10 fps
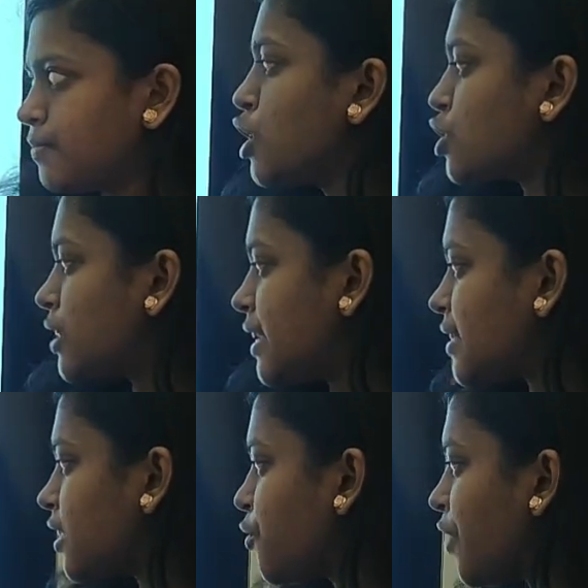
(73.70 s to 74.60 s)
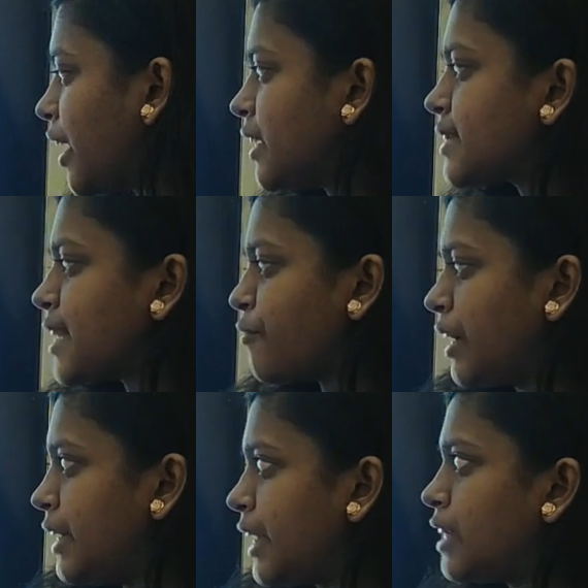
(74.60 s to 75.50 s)
So these are the various
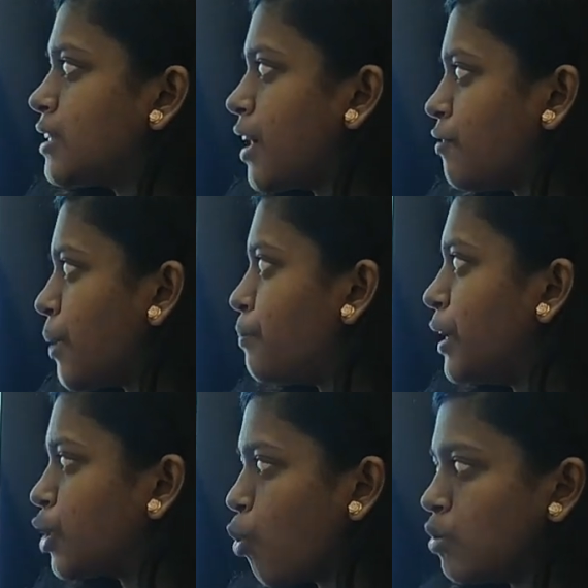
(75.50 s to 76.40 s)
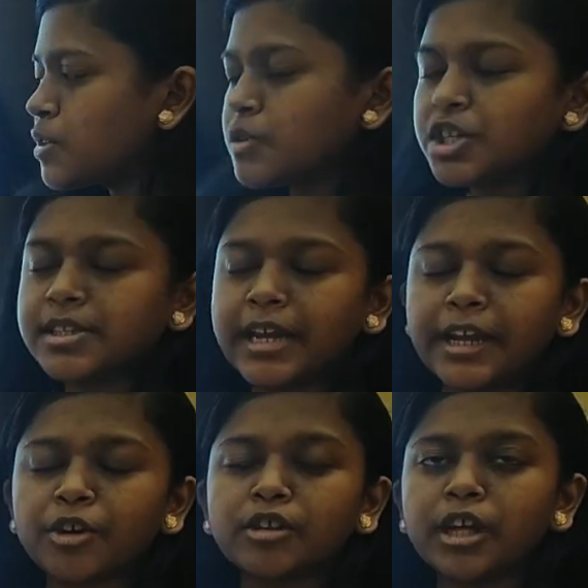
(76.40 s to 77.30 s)
17 development goals which are
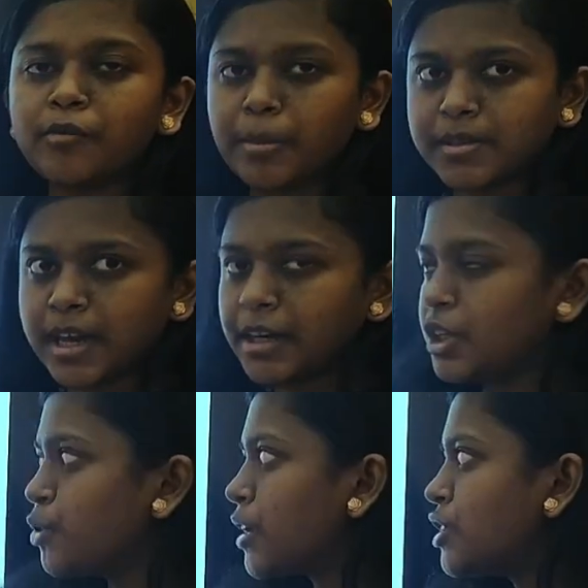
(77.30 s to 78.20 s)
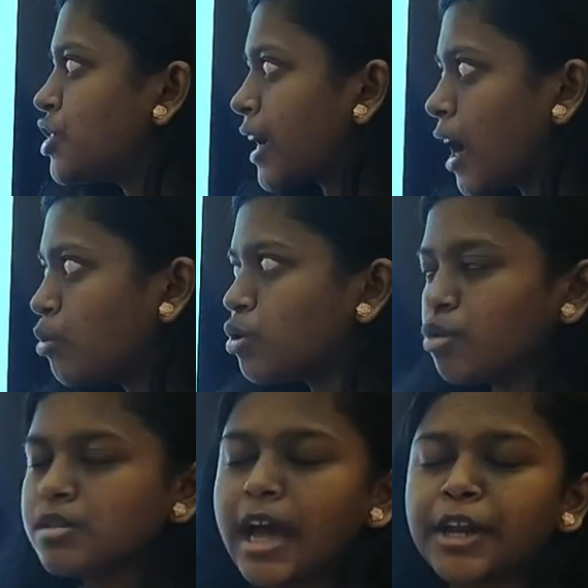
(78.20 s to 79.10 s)
stated on their website. You can check out those
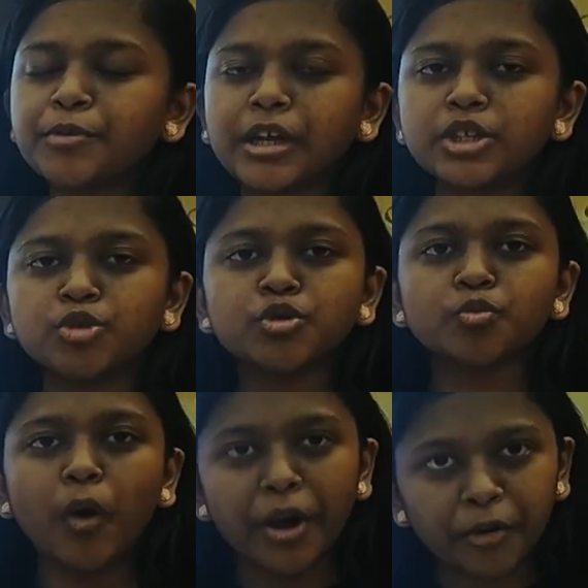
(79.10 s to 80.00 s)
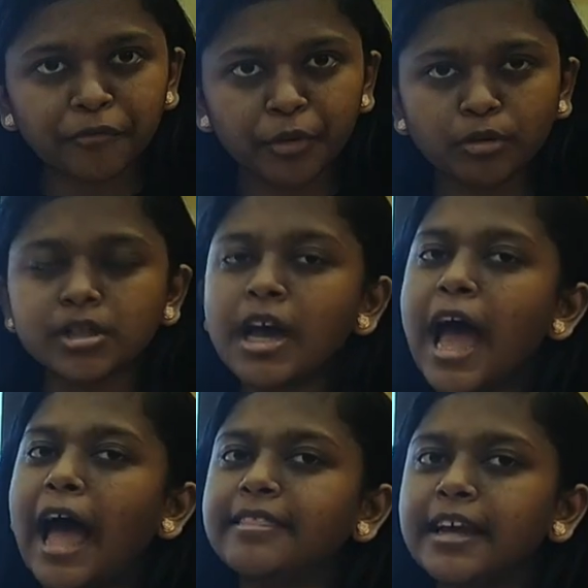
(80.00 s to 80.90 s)
and you can choose one of those,
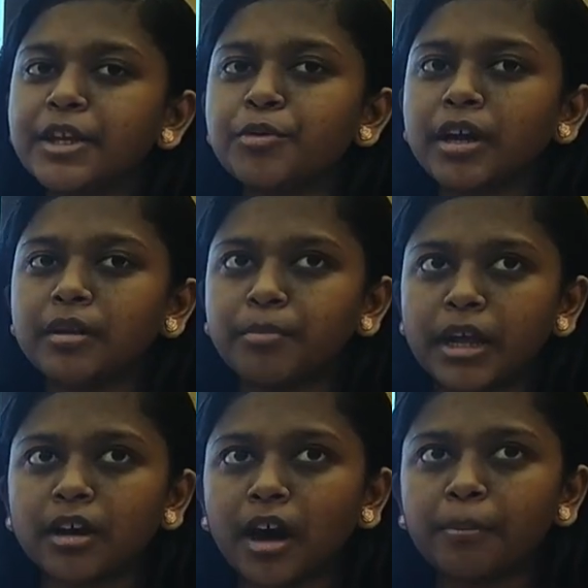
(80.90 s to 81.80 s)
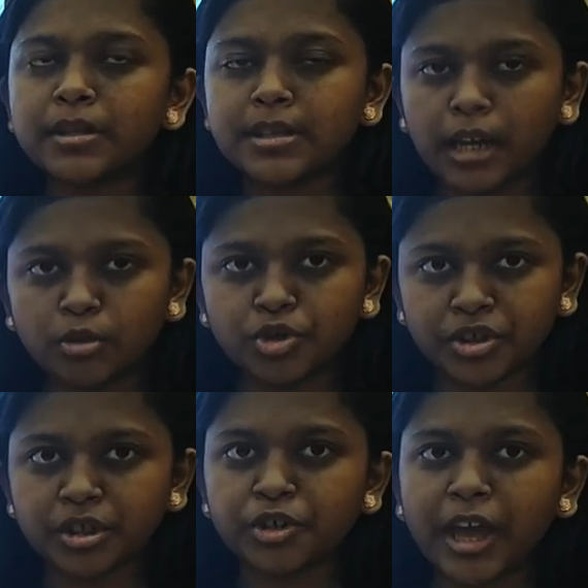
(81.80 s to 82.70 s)
and then you can bring up a
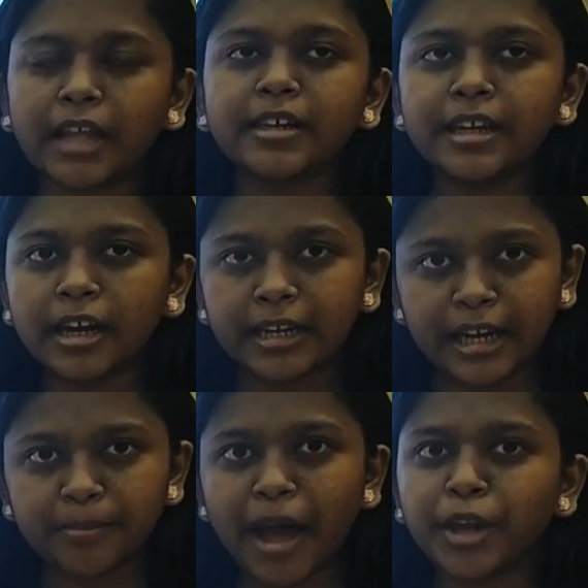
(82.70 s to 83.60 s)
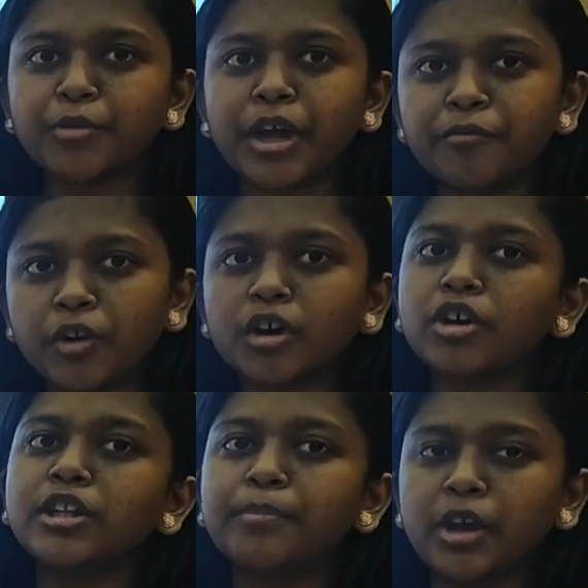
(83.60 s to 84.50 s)
solution together in a team and you can work on
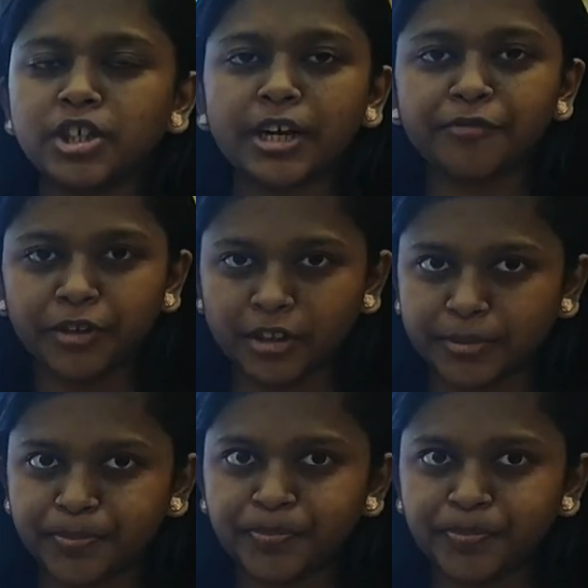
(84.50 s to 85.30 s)
the project further.